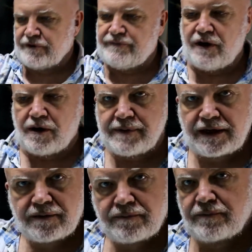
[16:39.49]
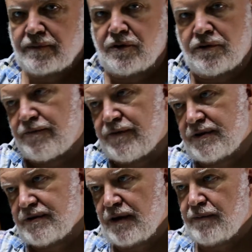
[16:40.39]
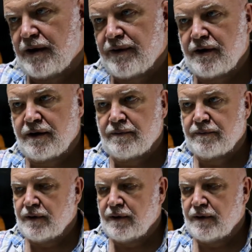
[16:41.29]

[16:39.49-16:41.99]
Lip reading: farming or for some other,